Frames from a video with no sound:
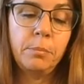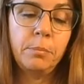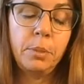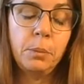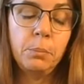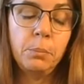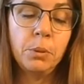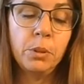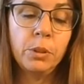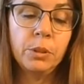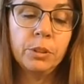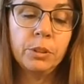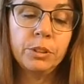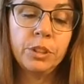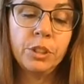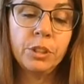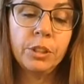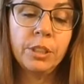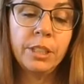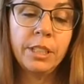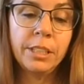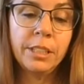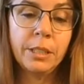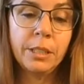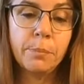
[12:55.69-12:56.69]
people are
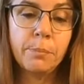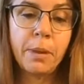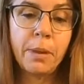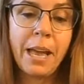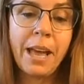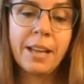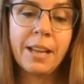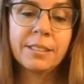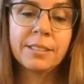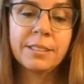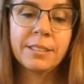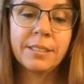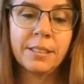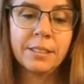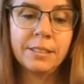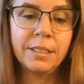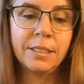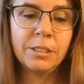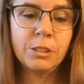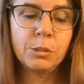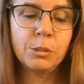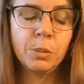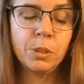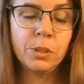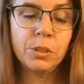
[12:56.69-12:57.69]
turning their backs on
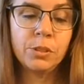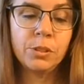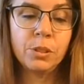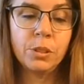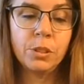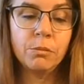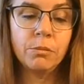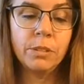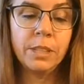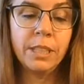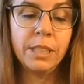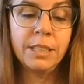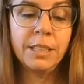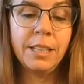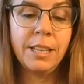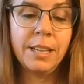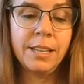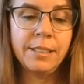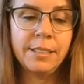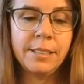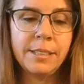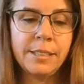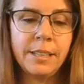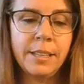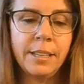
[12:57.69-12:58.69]
this person,
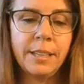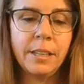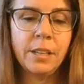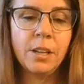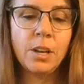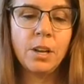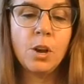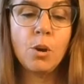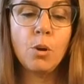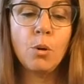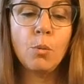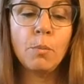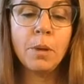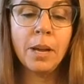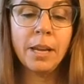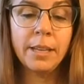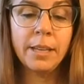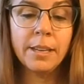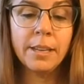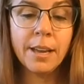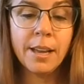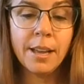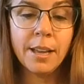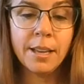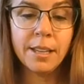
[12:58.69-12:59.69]
realizing, oh my
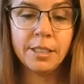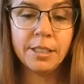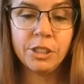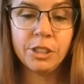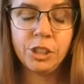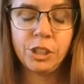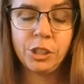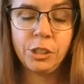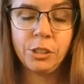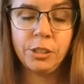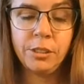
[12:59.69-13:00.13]
God,